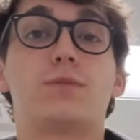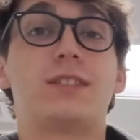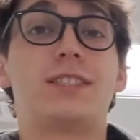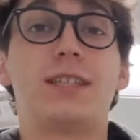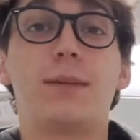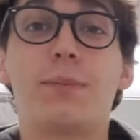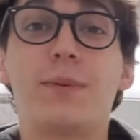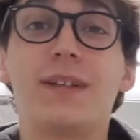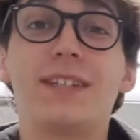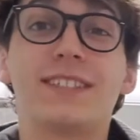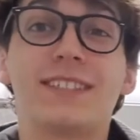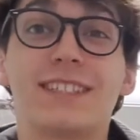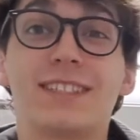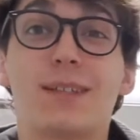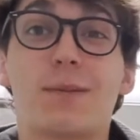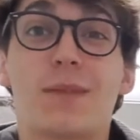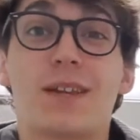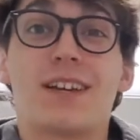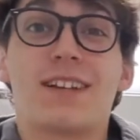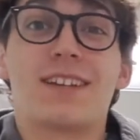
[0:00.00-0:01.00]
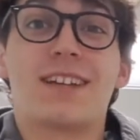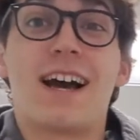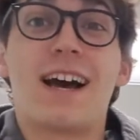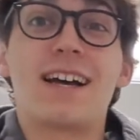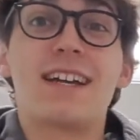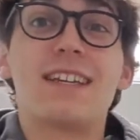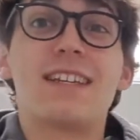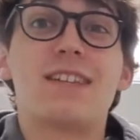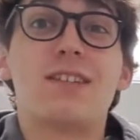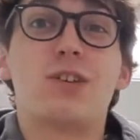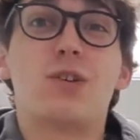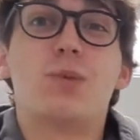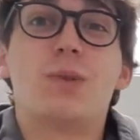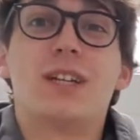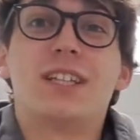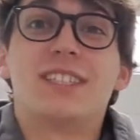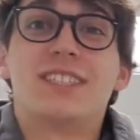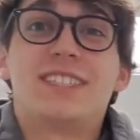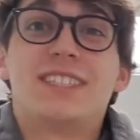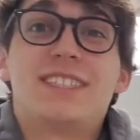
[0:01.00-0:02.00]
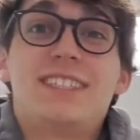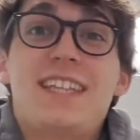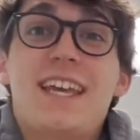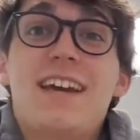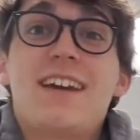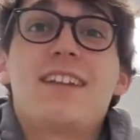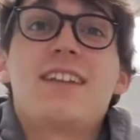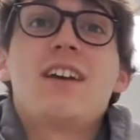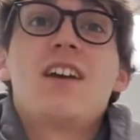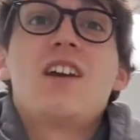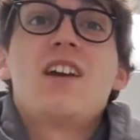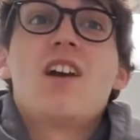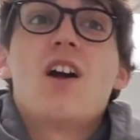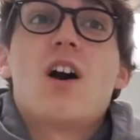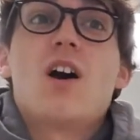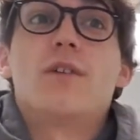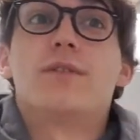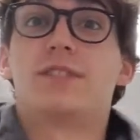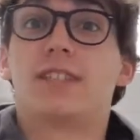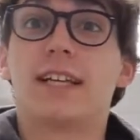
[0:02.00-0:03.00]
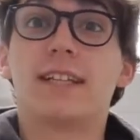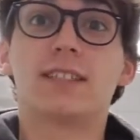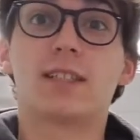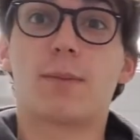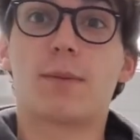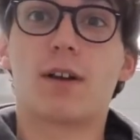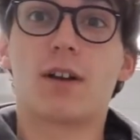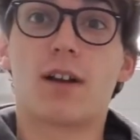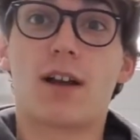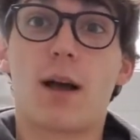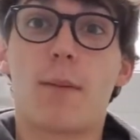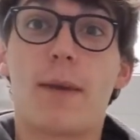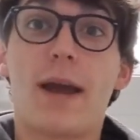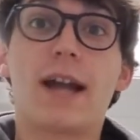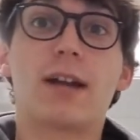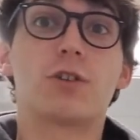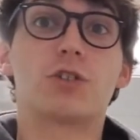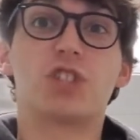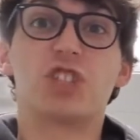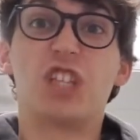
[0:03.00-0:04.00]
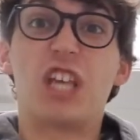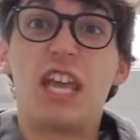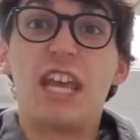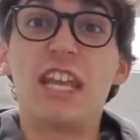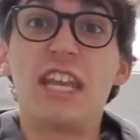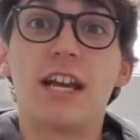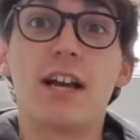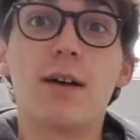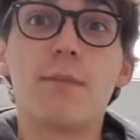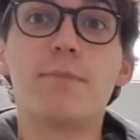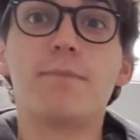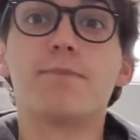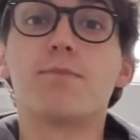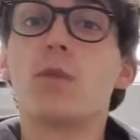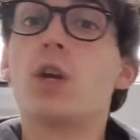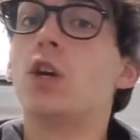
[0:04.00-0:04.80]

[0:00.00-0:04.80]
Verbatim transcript: sibling says something unkind to you and instead of saying something unkind back or just hating them